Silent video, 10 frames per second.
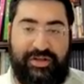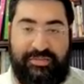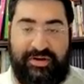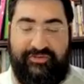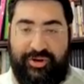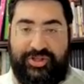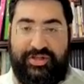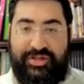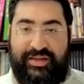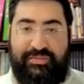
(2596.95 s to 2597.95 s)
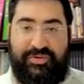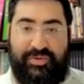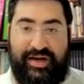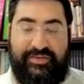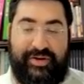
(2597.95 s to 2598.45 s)
but unfortunately, they end up
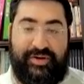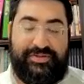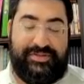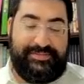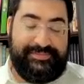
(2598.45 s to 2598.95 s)
doing averot.